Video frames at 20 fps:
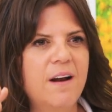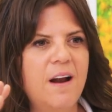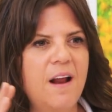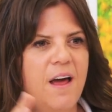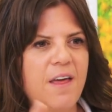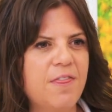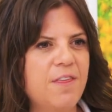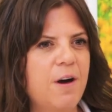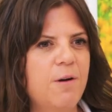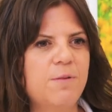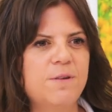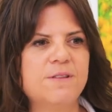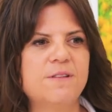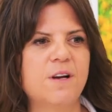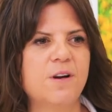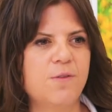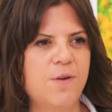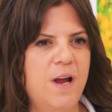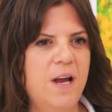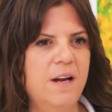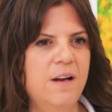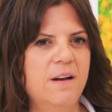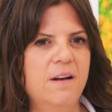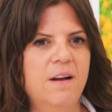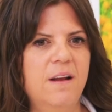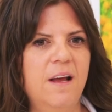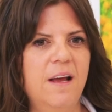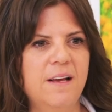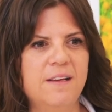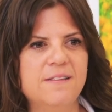i thought was a great
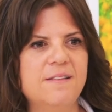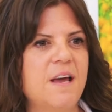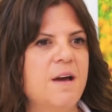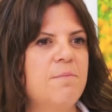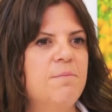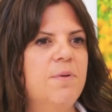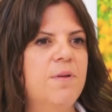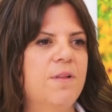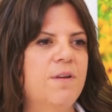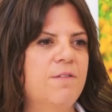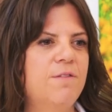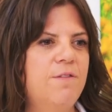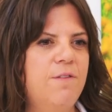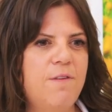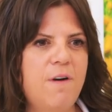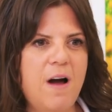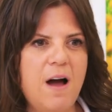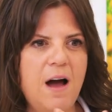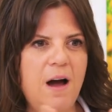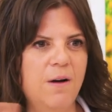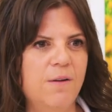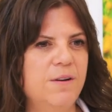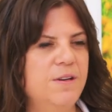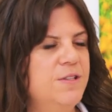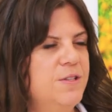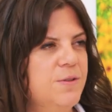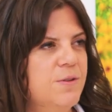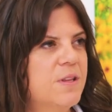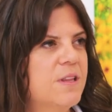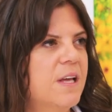example of how to
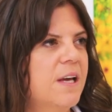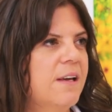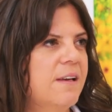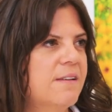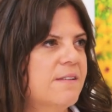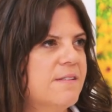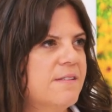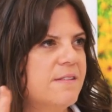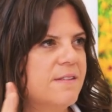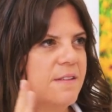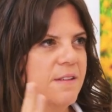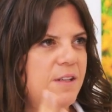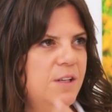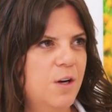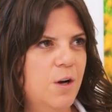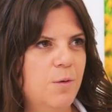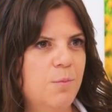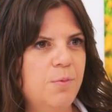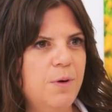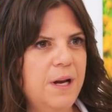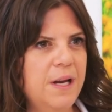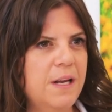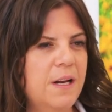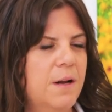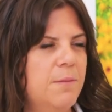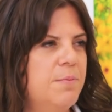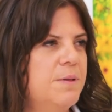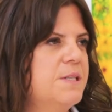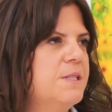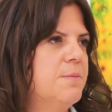do things you know break it
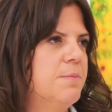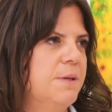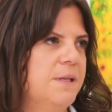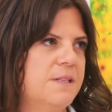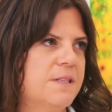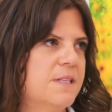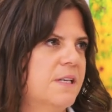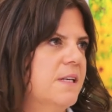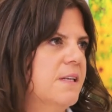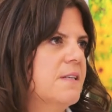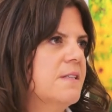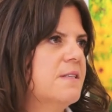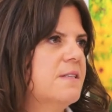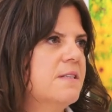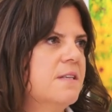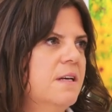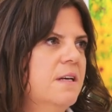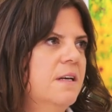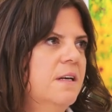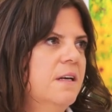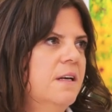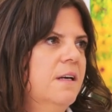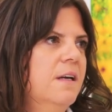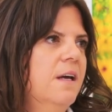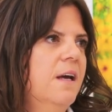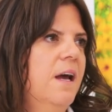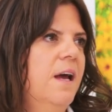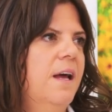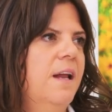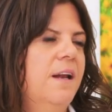up into pieces
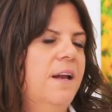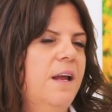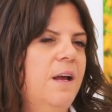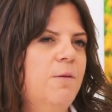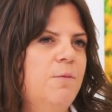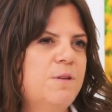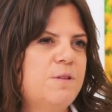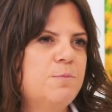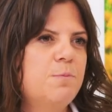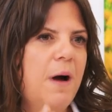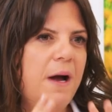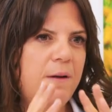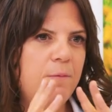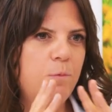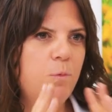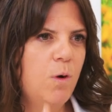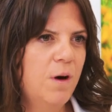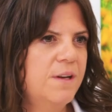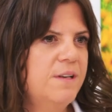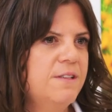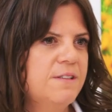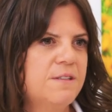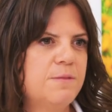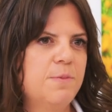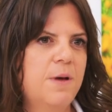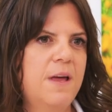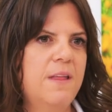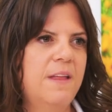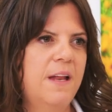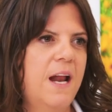and it was my one
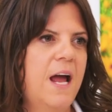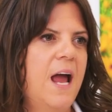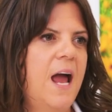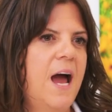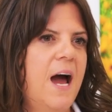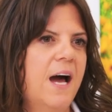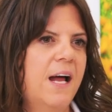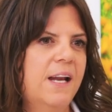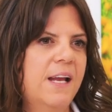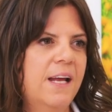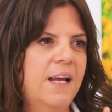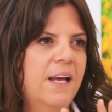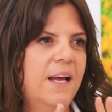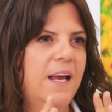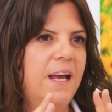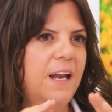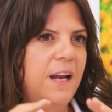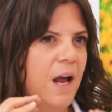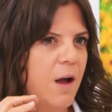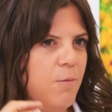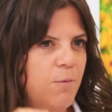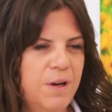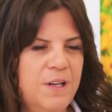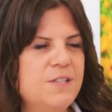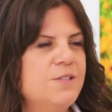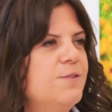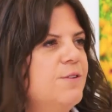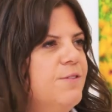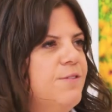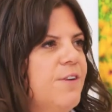display that i had and I went
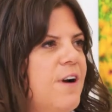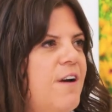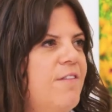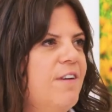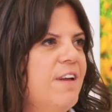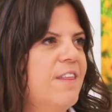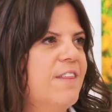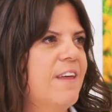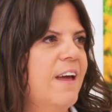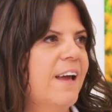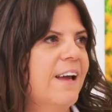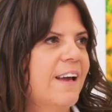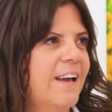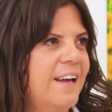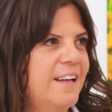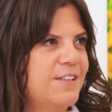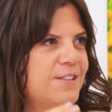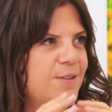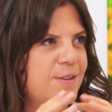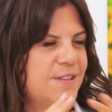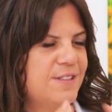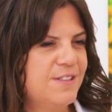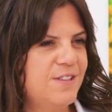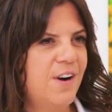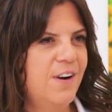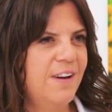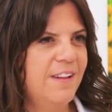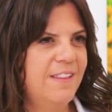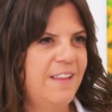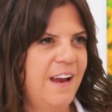to it for everything. And so I
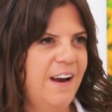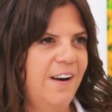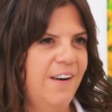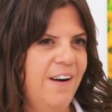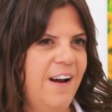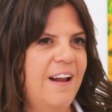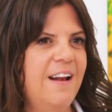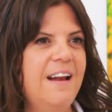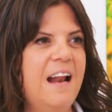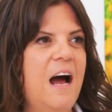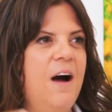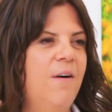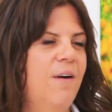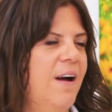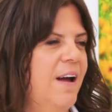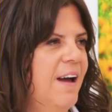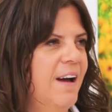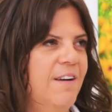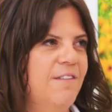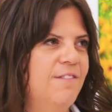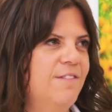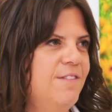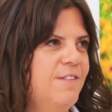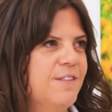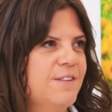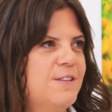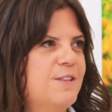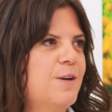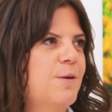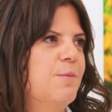started there, and now I have
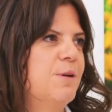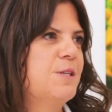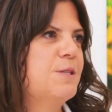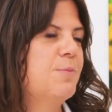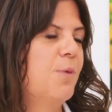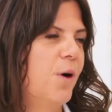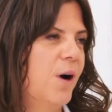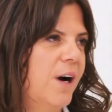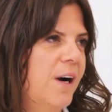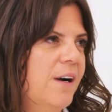so much more.